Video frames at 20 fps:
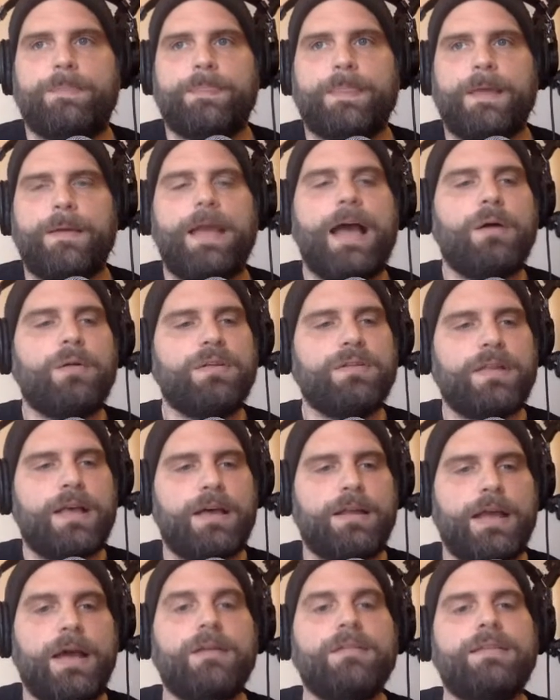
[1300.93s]
how does
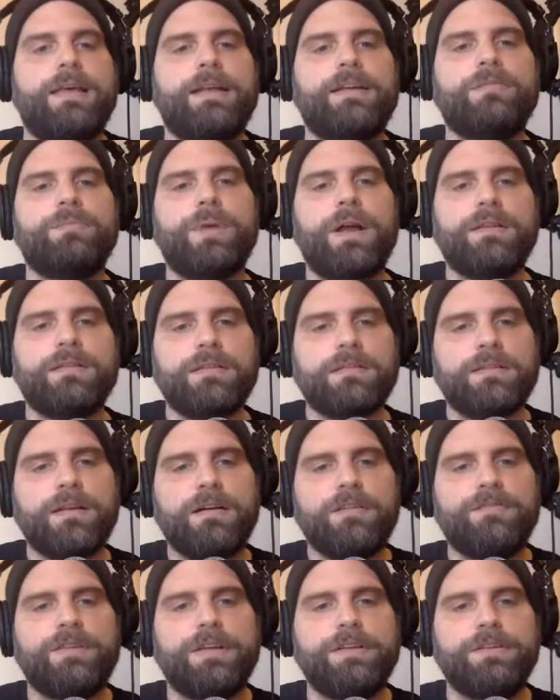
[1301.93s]
that express
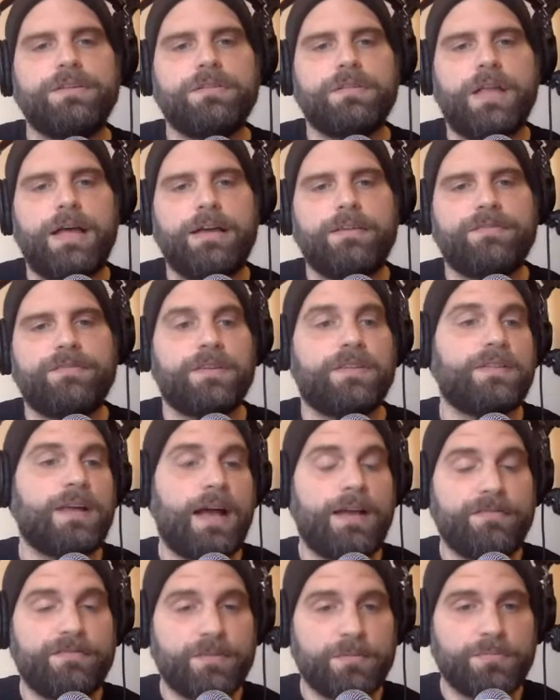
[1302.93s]
itself in your life
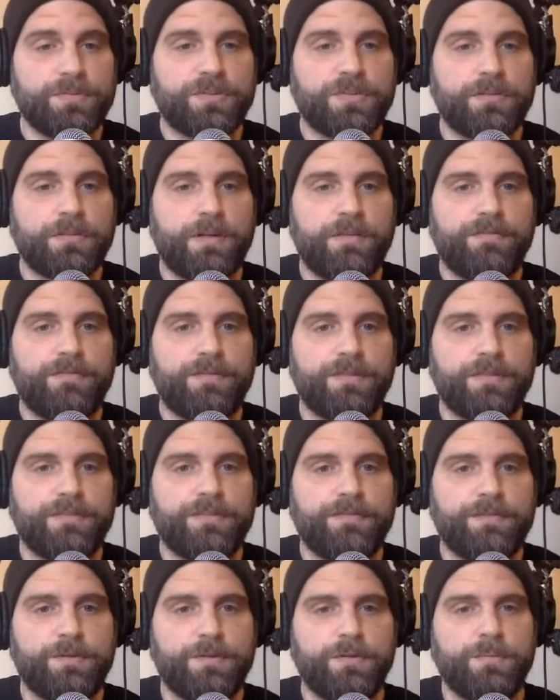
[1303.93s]
aside from just a love for the
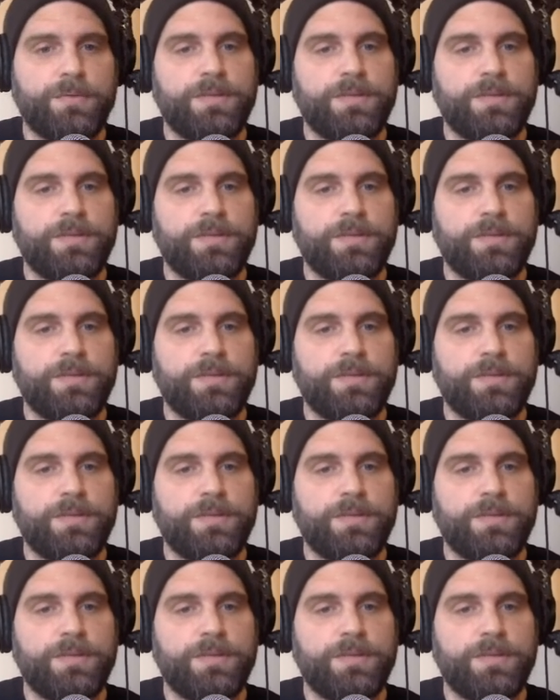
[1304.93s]
food?